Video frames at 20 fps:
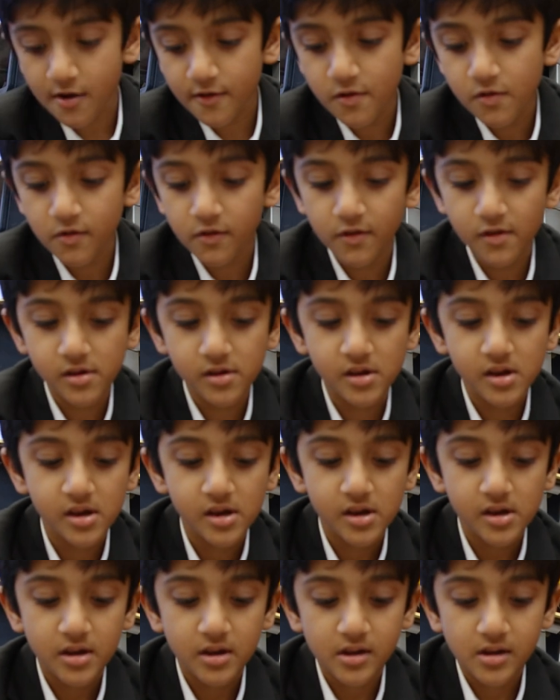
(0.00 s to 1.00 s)
art,
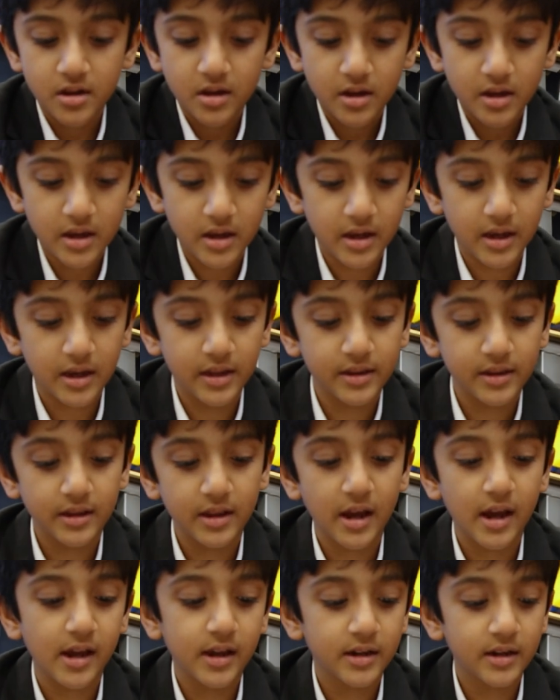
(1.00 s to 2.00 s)
and math.
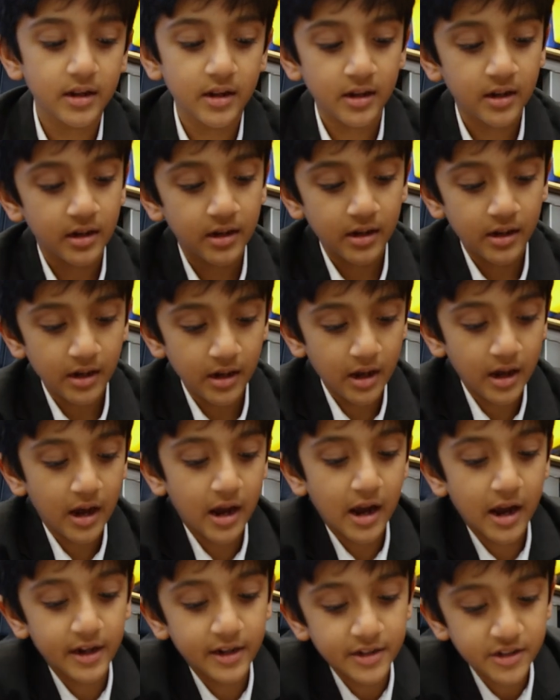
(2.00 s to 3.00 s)
And then
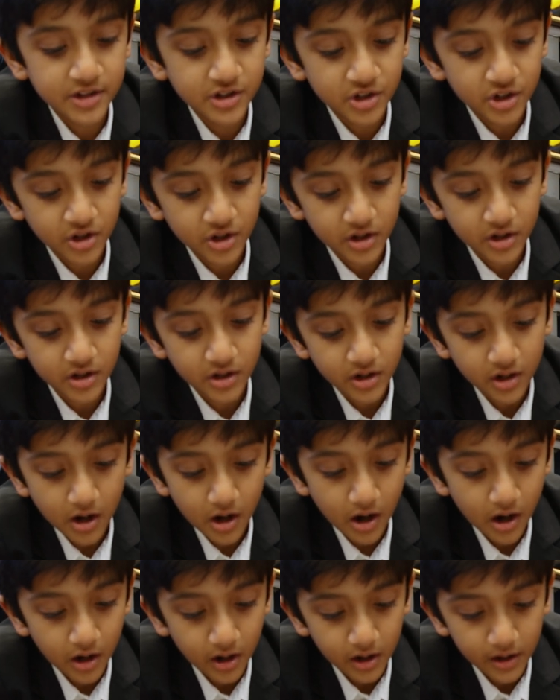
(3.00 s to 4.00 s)
turn
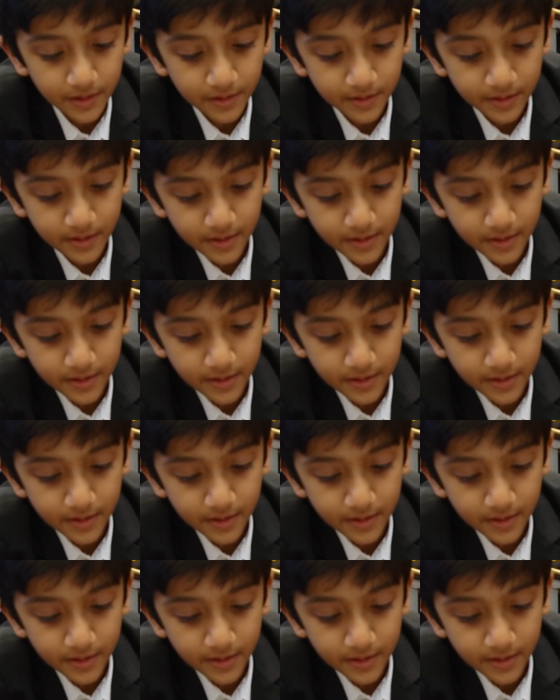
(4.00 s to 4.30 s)
on the